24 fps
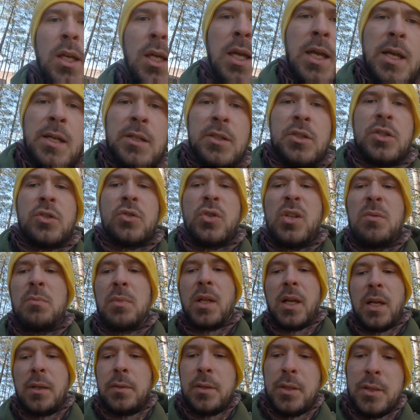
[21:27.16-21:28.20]
and
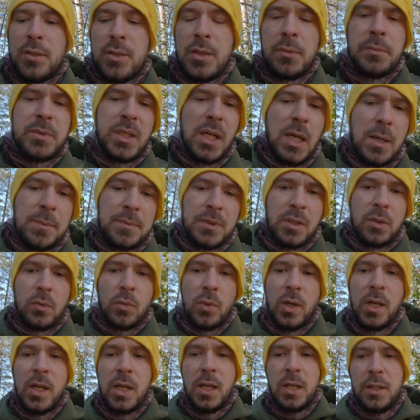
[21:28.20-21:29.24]
streamline, because sometimes it
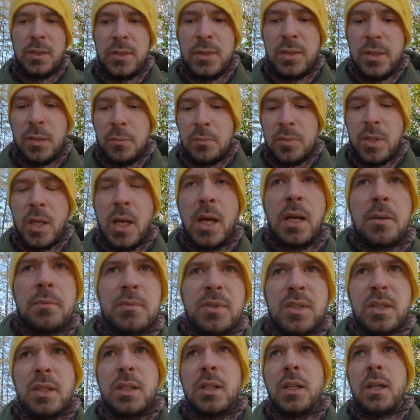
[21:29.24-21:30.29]
rains,
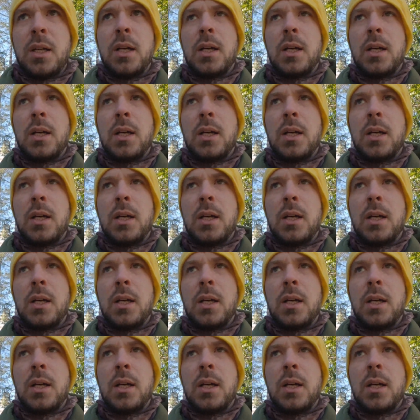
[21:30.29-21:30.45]
sometimes it